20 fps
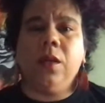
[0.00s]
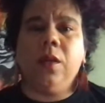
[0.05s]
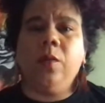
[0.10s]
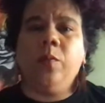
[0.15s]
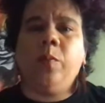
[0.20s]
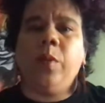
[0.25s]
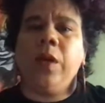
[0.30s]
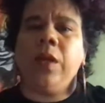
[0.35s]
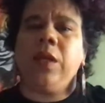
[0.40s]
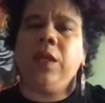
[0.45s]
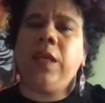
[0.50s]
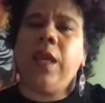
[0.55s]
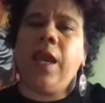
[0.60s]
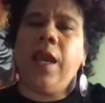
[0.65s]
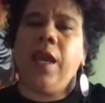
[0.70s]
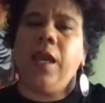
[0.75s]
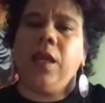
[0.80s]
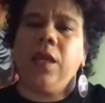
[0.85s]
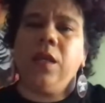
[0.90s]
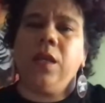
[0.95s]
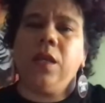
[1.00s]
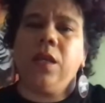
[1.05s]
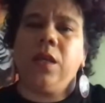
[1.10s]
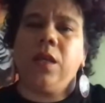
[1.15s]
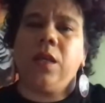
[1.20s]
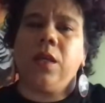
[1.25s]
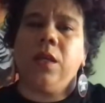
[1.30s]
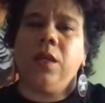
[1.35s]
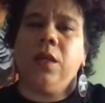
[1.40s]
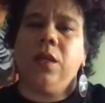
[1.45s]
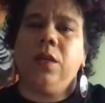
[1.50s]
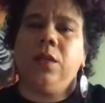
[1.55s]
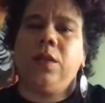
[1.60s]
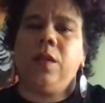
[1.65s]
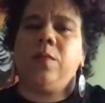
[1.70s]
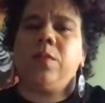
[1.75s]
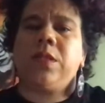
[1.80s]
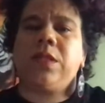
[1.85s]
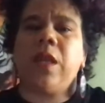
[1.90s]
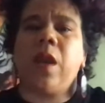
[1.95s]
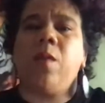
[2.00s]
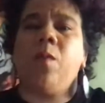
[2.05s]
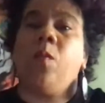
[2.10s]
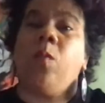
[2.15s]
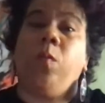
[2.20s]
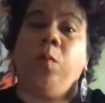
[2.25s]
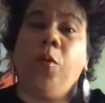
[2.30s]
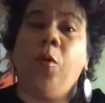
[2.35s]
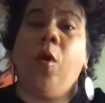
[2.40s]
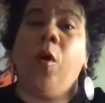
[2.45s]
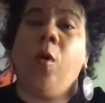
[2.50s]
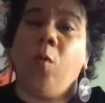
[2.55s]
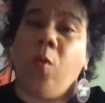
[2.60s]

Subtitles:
But yet, them same poor